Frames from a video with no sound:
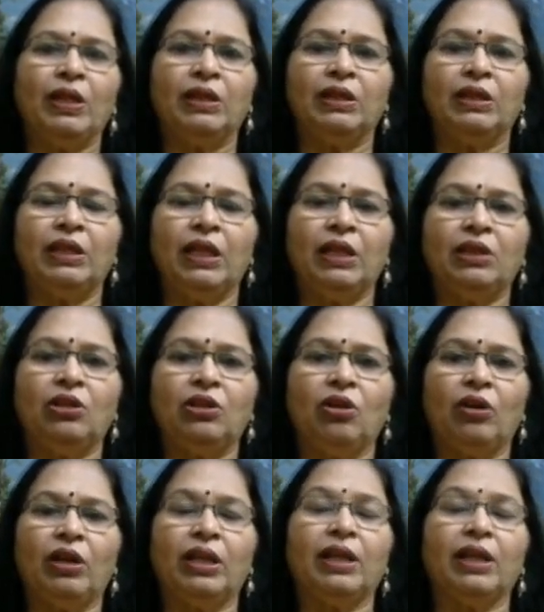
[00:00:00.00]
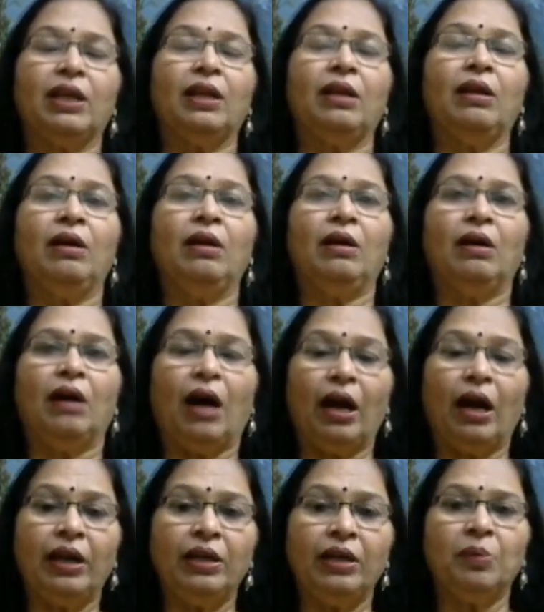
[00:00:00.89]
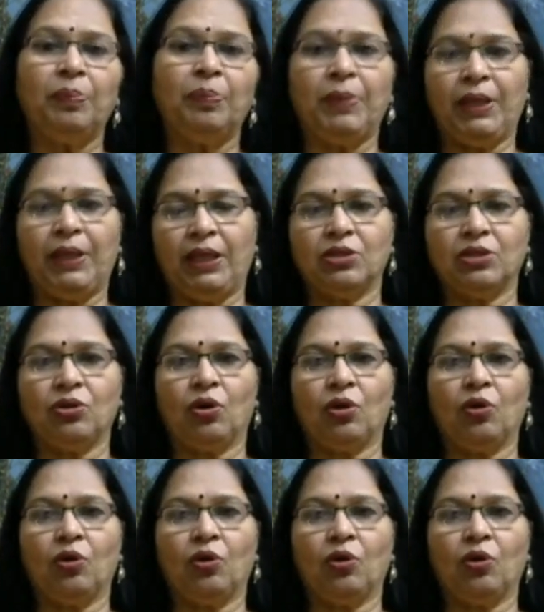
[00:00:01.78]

the theoretical underpinnings, or